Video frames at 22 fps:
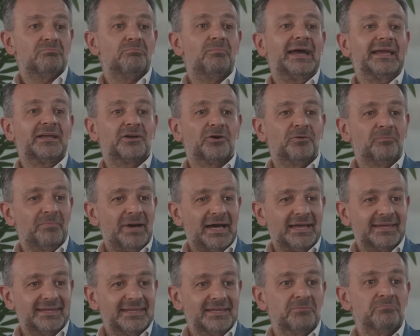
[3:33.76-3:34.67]
by
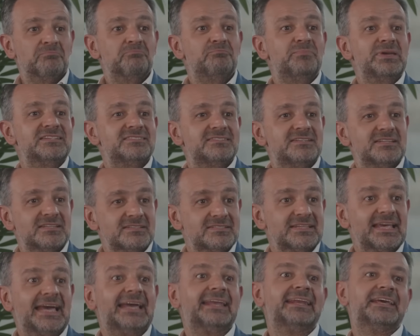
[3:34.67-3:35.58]
combining
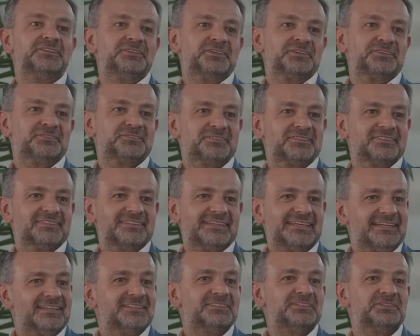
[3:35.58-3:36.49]
business and ethics
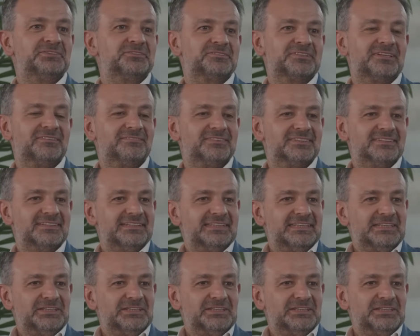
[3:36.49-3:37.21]
in 1907.